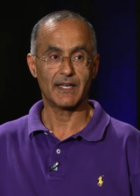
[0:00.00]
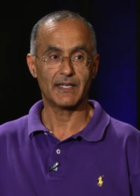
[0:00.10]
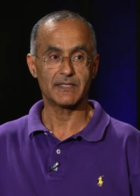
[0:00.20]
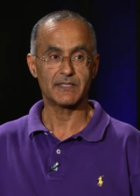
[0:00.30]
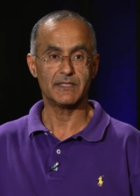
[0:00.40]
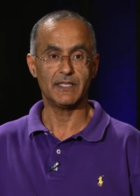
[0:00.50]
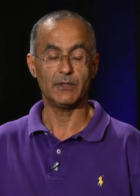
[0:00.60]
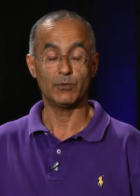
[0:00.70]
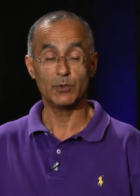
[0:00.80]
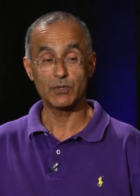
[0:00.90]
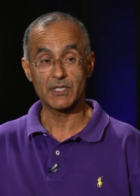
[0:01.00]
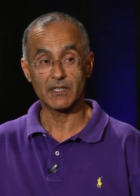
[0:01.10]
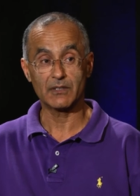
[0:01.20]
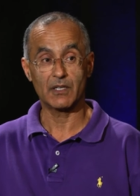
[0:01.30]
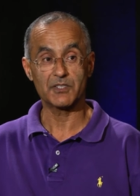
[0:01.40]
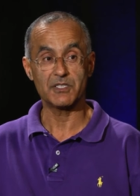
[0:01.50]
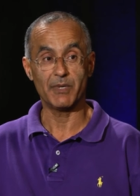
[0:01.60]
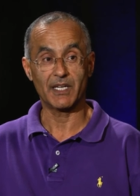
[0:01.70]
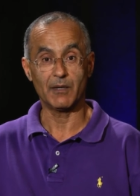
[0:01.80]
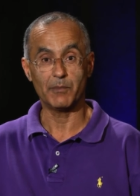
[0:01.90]
as the root technology
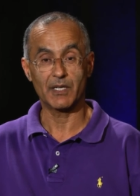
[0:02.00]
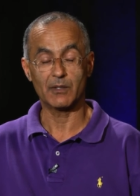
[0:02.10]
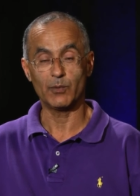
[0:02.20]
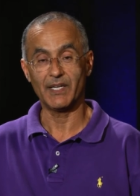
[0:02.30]
became better.